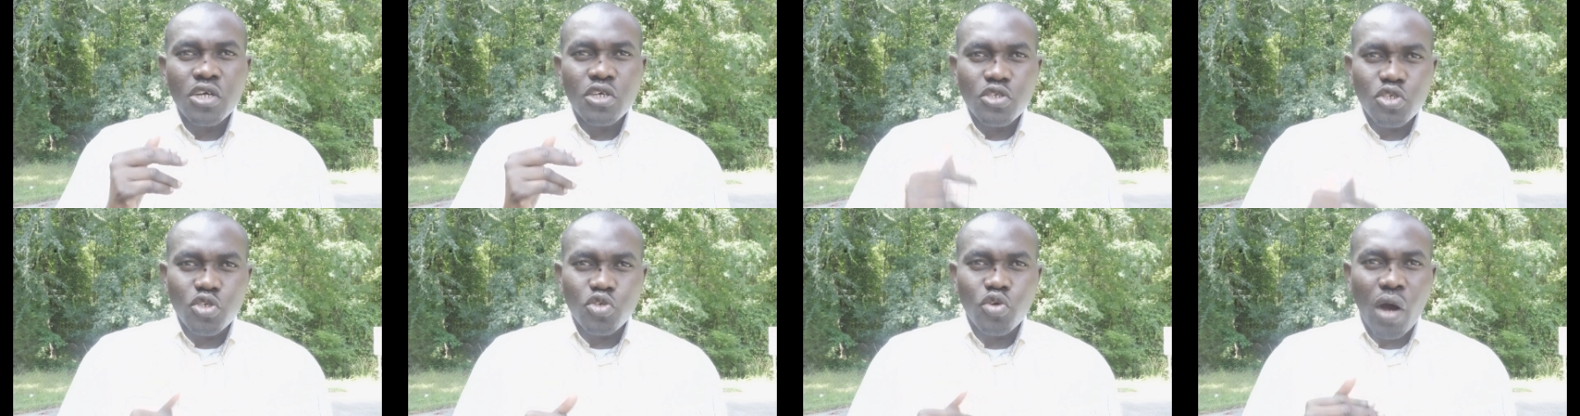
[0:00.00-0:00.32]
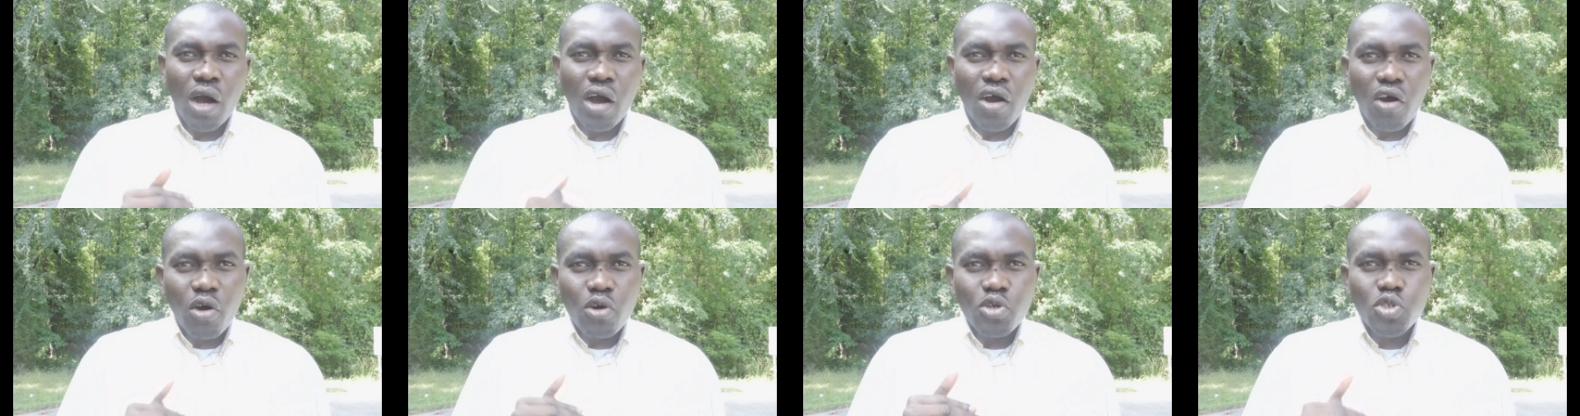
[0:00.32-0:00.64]
you
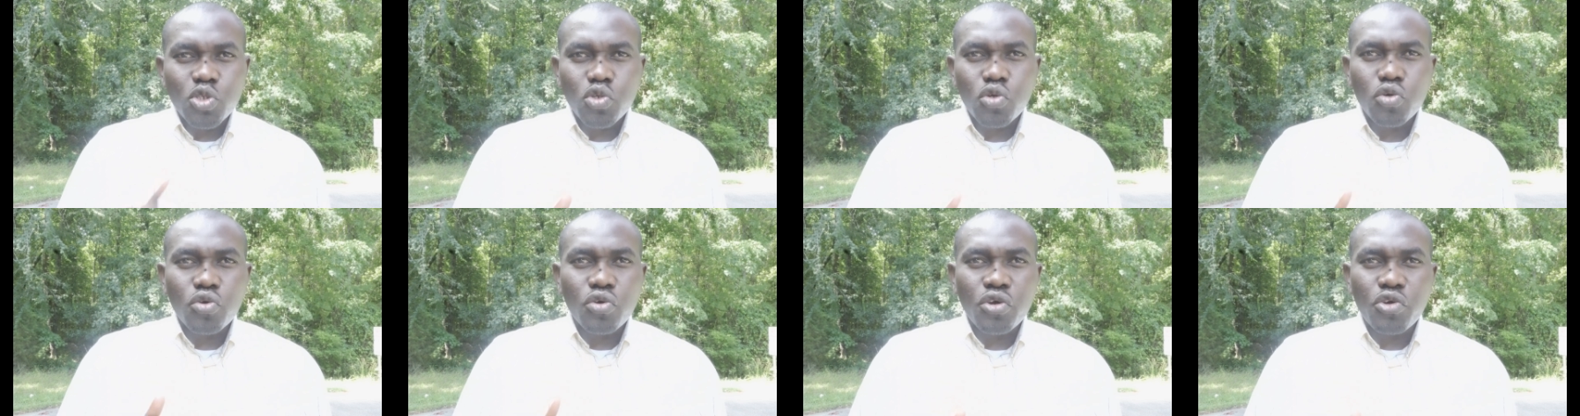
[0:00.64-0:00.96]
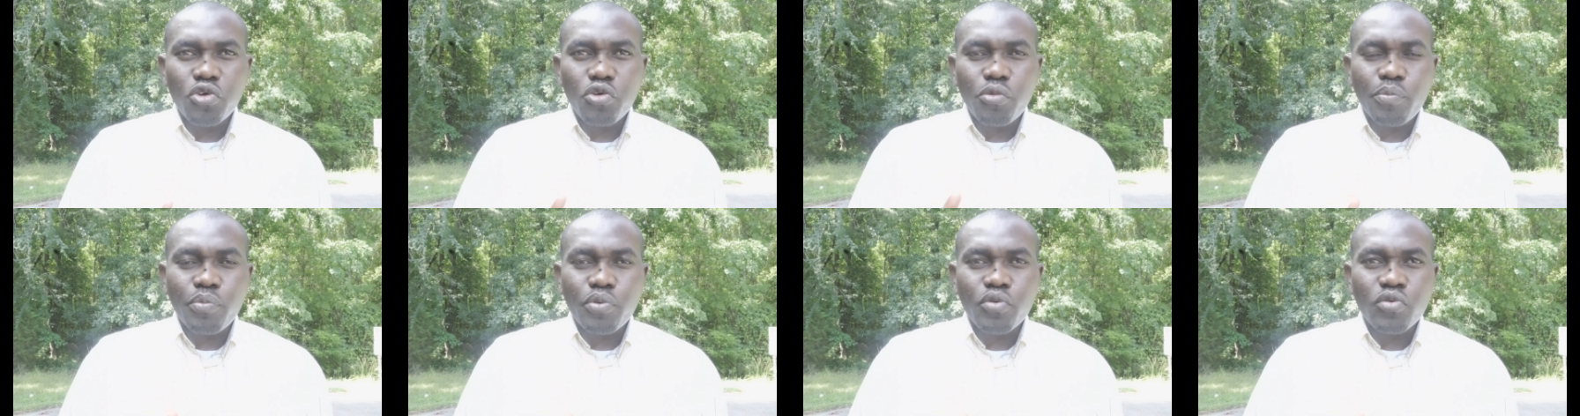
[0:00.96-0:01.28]
are also going
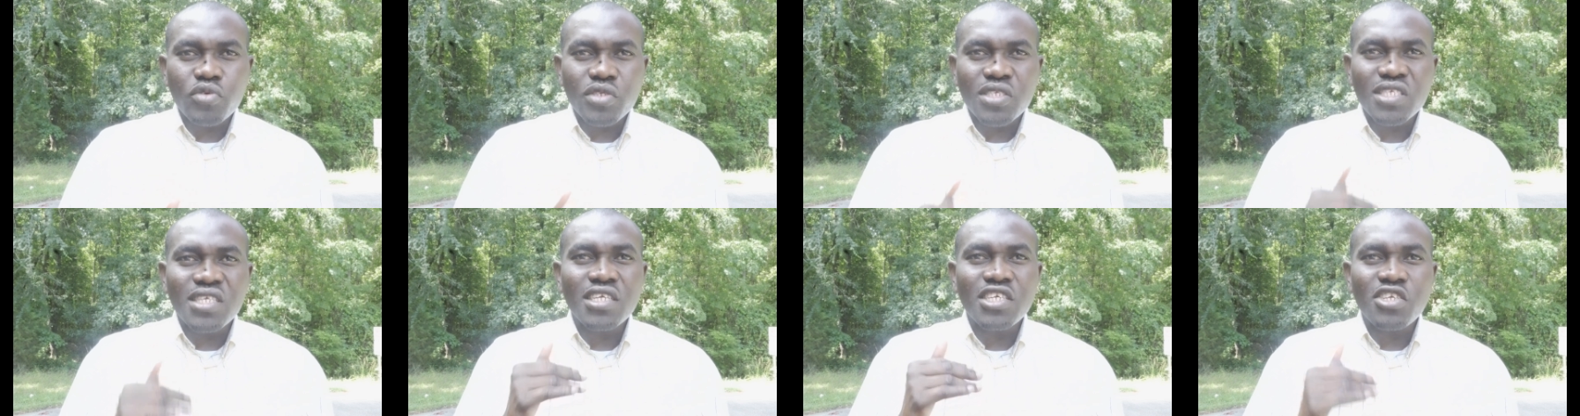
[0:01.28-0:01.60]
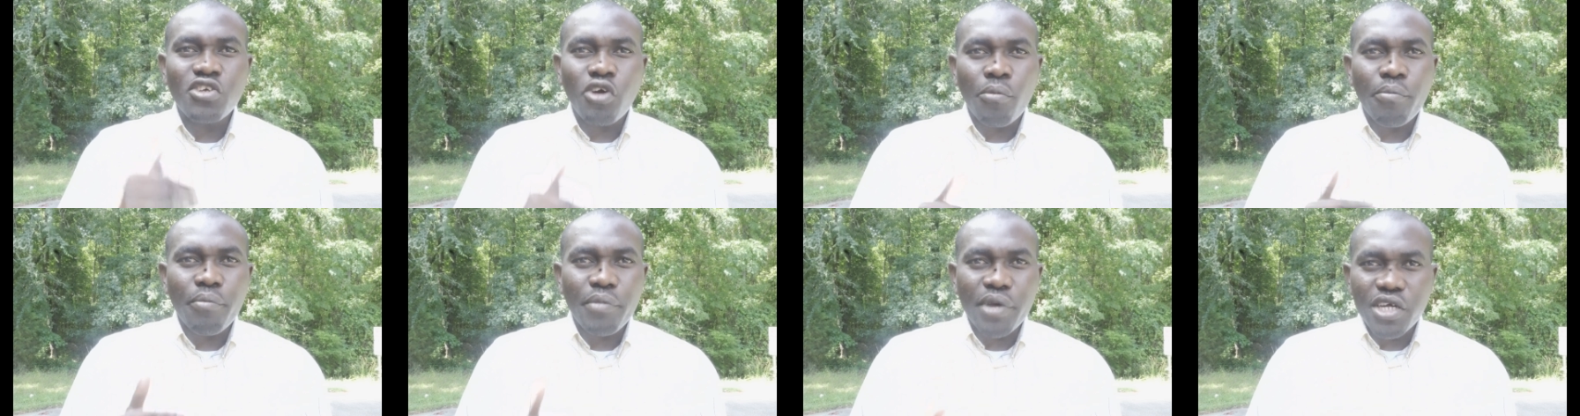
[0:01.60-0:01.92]
to put
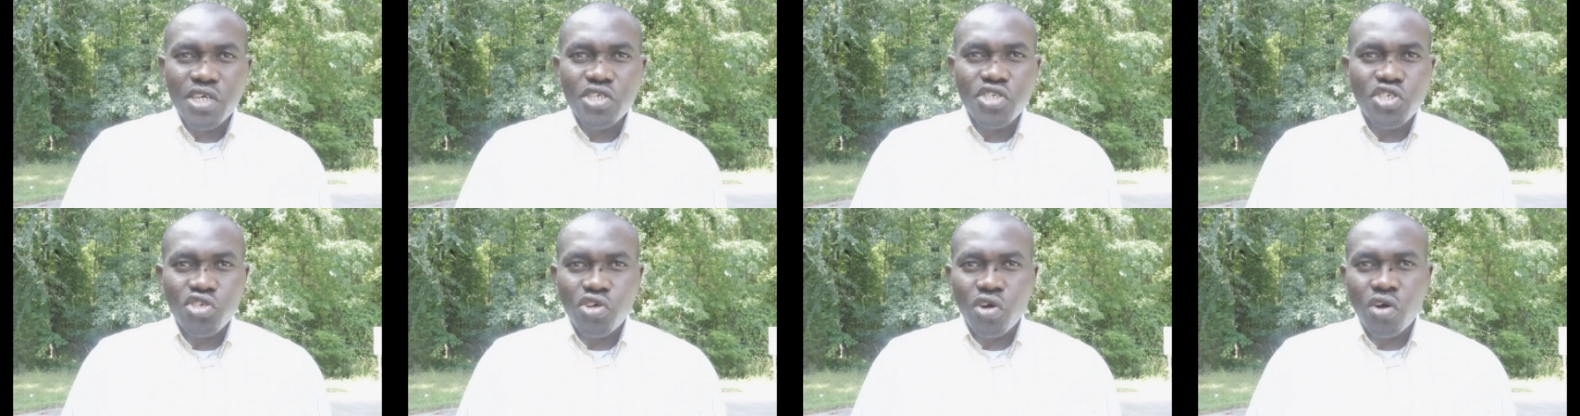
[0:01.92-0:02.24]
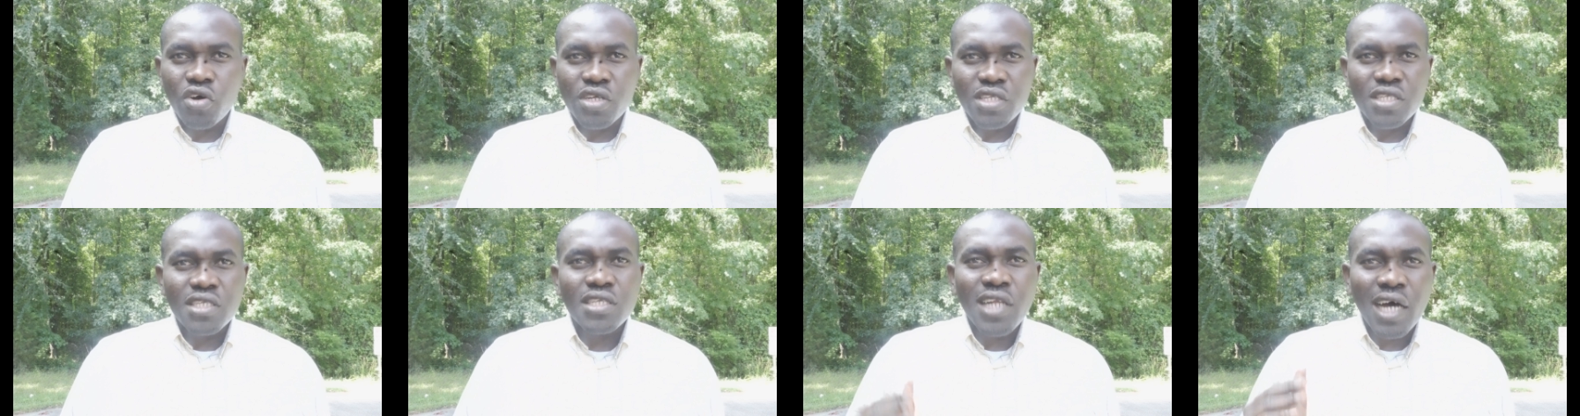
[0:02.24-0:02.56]
your major,